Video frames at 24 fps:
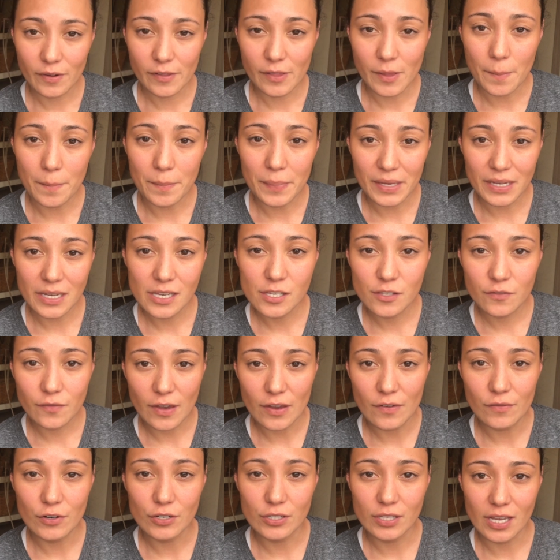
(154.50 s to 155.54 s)
One of the biggest
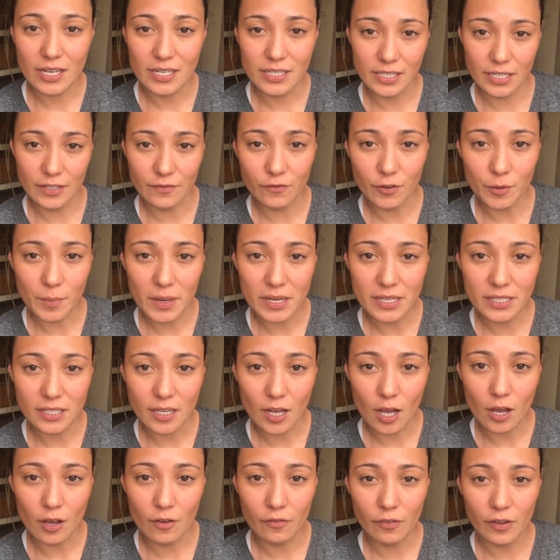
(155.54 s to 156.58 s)
favors I did for
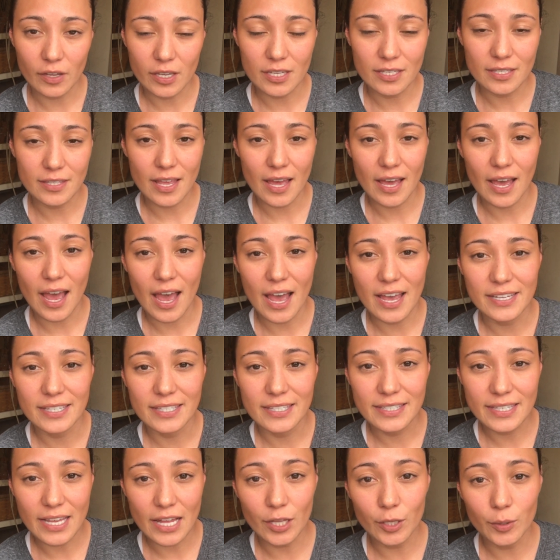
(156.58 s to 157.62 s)
myself is that I
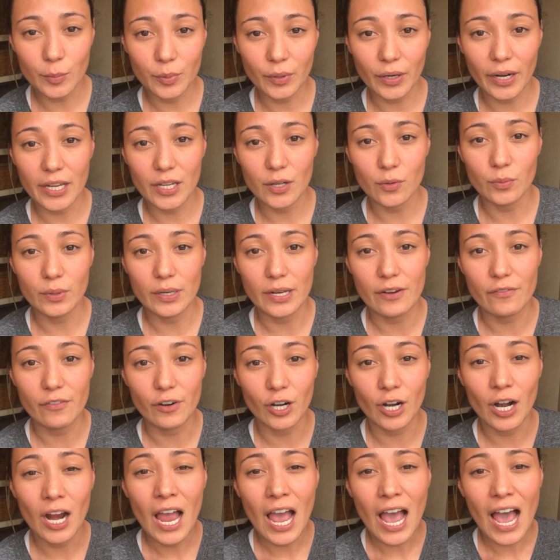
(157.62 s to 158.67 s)
celebrate
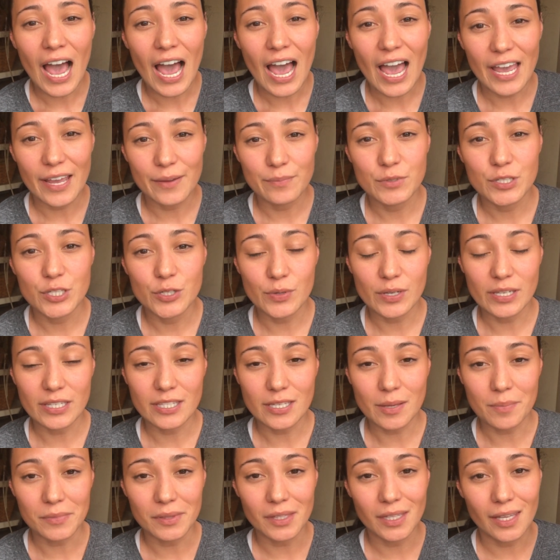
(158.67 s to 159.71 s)
whenever I am doing
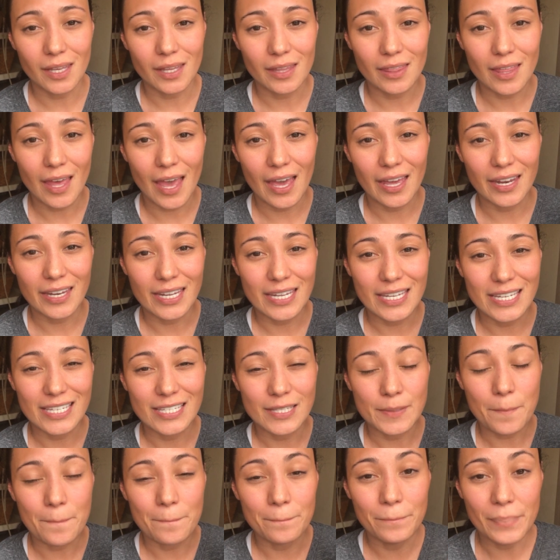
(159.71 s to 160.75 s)
something that
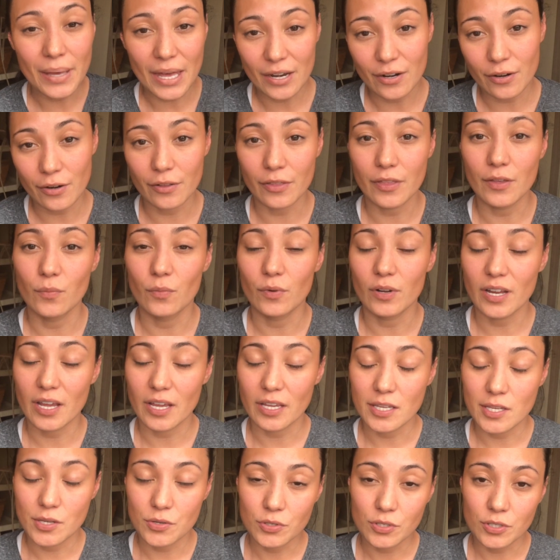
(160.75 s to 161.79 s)
is better than what I
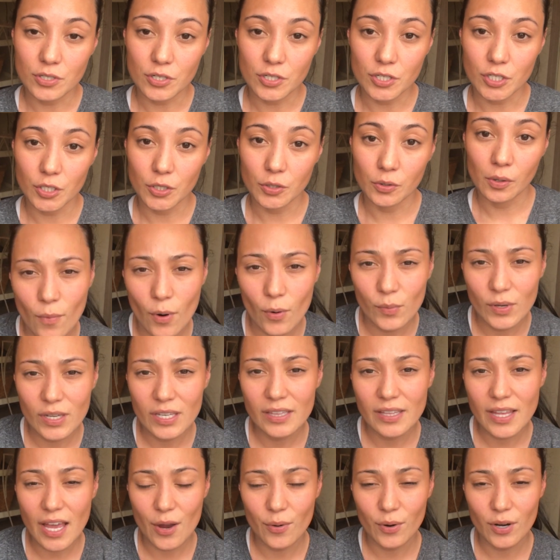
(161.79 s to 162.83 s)
used to do. When we
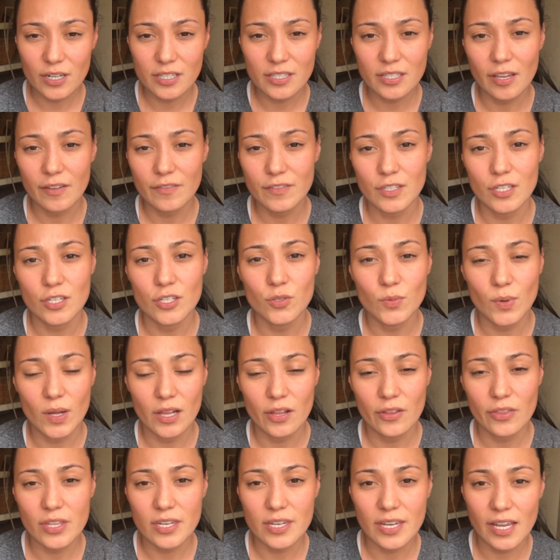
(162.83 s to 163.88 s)
allow ourselves to dwell
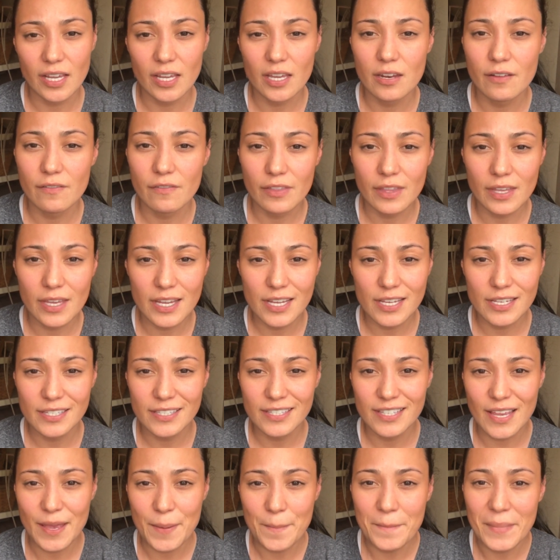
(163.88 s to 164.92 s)
on the negative
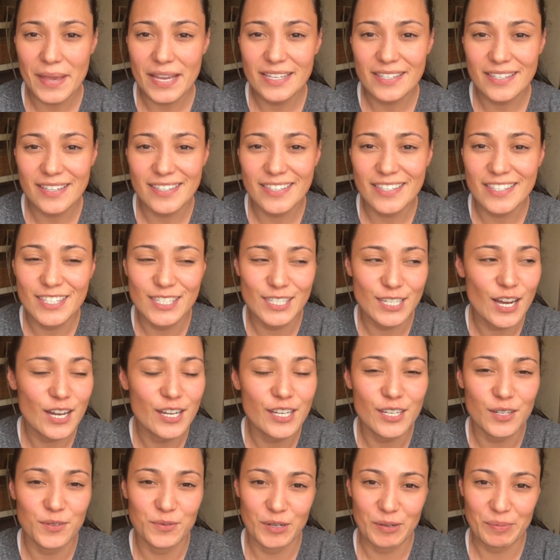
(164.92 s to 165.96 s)
things, it makes us
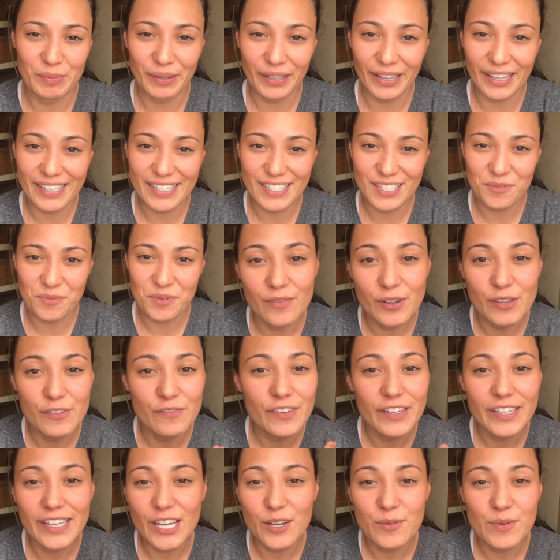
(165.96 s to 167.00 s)
stuck in one place. We
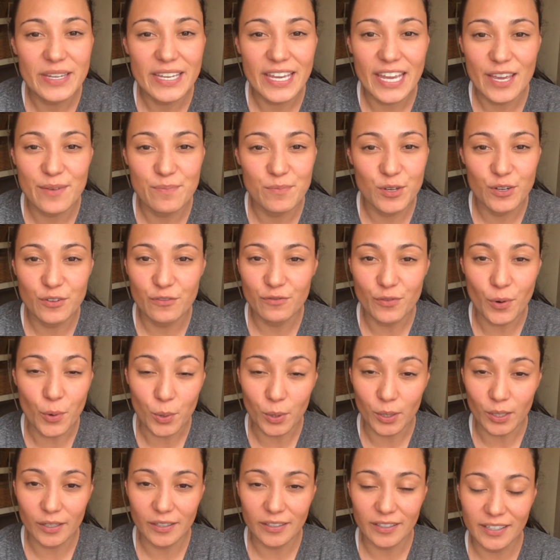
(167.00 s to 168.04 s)
feel like we can't move
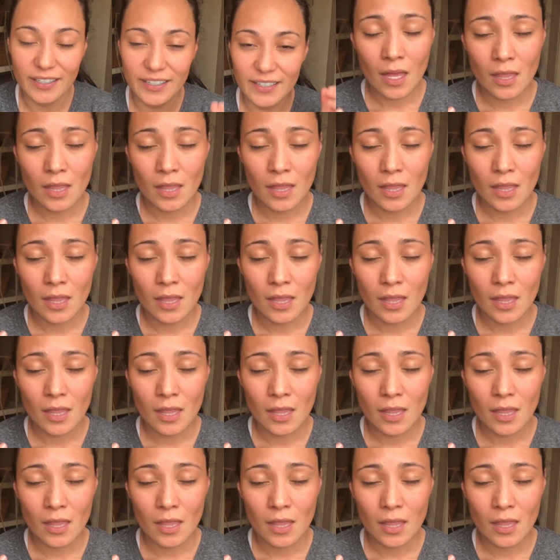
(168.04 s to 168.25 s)
forward.